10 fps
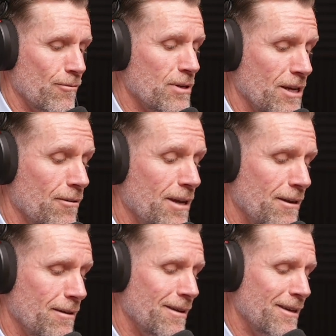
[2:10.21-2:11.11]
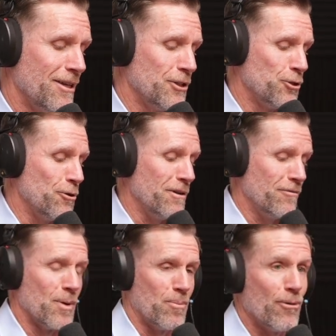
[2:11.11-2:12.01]
in a journey
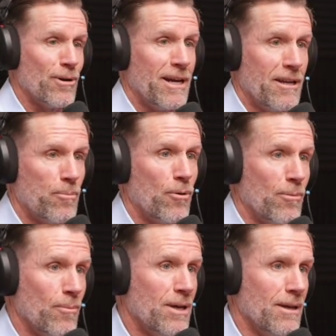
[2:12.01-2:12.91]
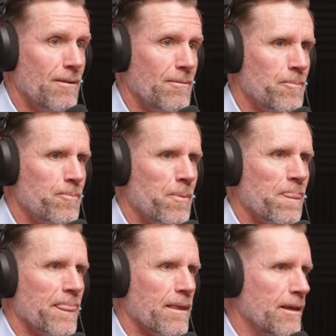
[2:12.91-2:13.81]
from a point A to point B,
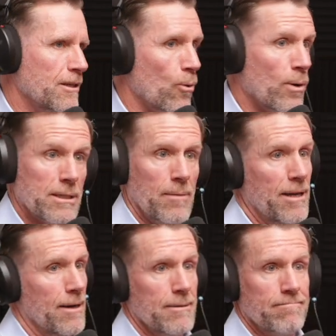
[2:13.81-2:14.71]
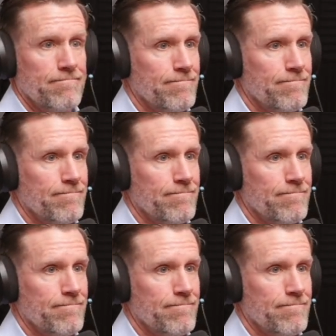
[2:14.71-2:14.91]
it's always going to be hard.